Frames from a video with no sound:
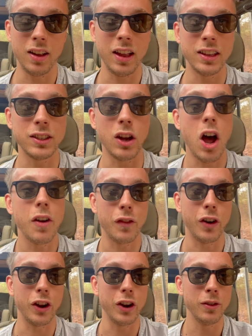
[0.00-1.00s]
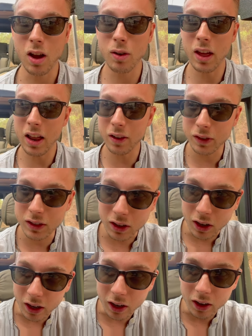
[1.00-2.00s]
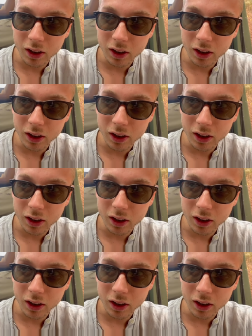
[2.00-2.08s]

see has to offer. You know? Oh, the elephants are here.